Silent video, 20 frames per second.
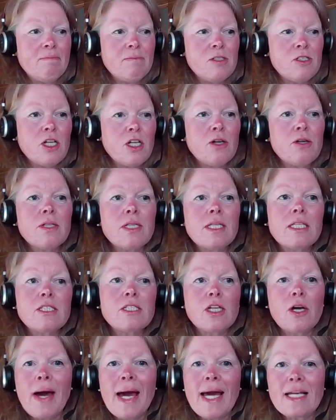So
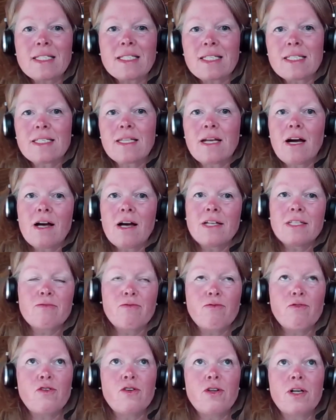exercise
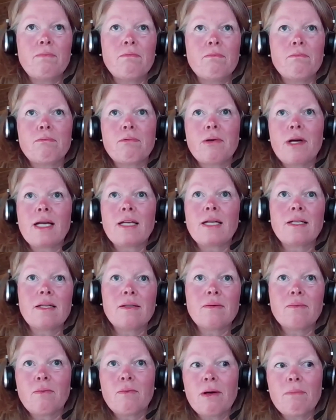for
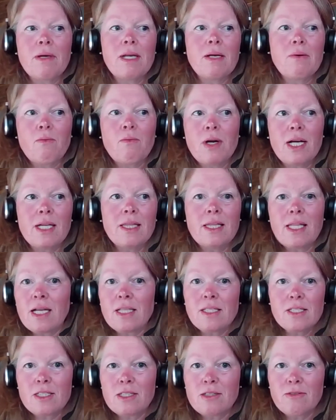pregnant women weren't
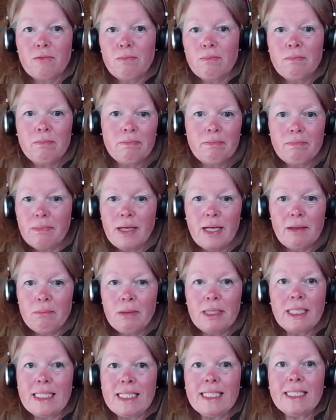that sort of a
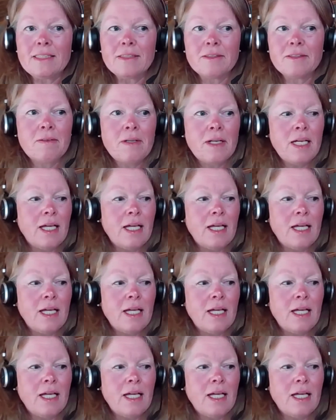big deal.